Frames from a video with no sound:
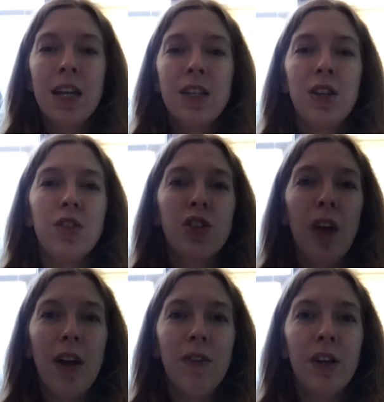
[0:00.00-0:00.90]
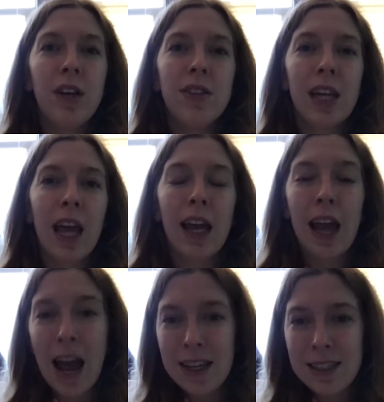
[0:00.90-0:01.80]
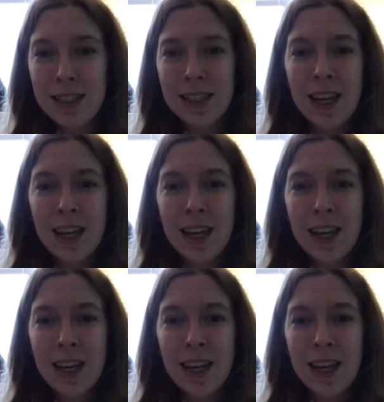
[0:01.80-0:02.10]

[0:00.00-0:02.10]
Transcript: So it's great for using in cuts.